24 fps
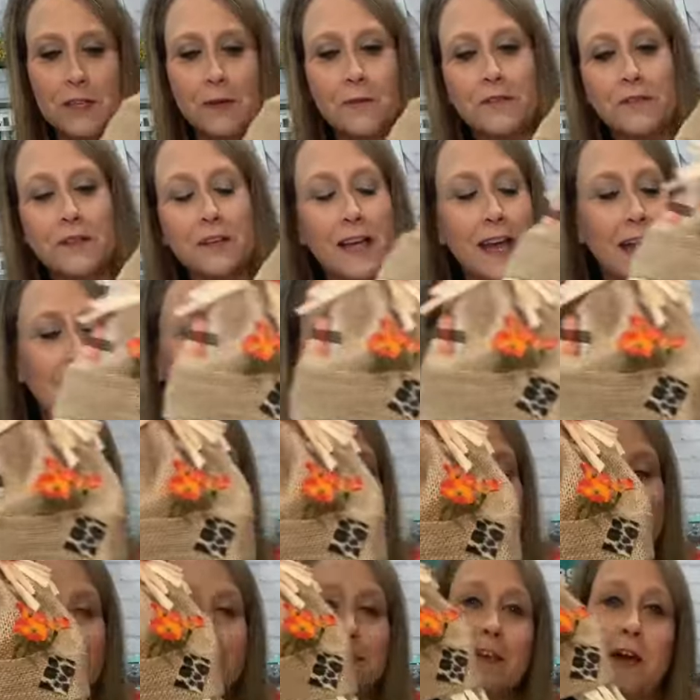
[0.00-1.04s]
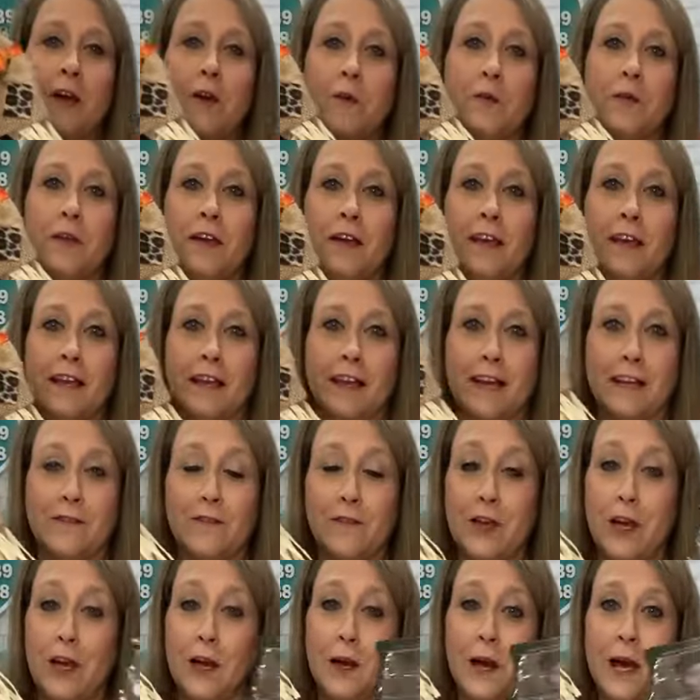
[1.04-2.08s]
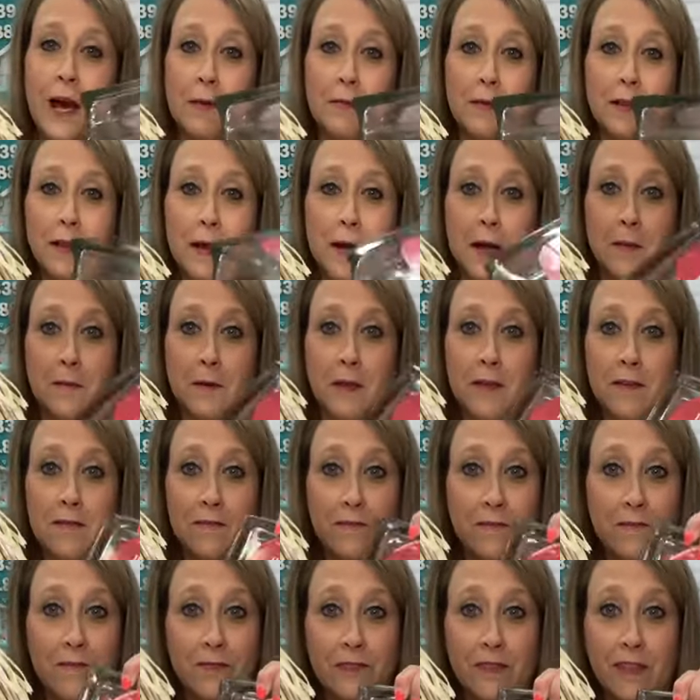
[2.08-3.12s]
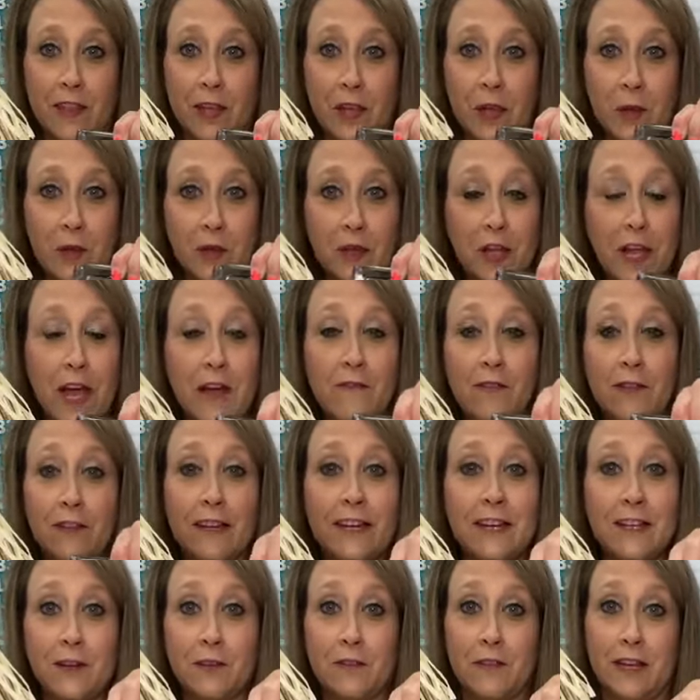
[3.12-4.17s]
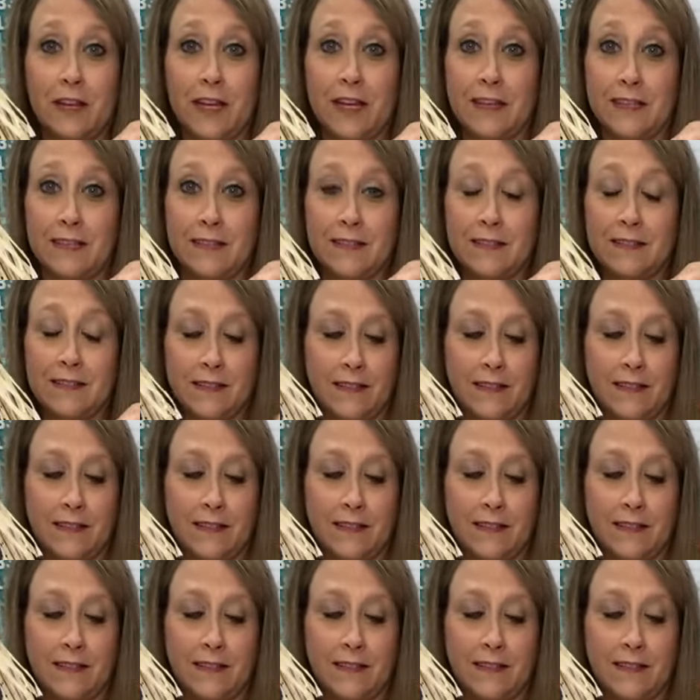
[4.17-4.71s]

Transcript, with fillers: So look how easy. So like if you go to Hobby Lobby, you can definitely do this.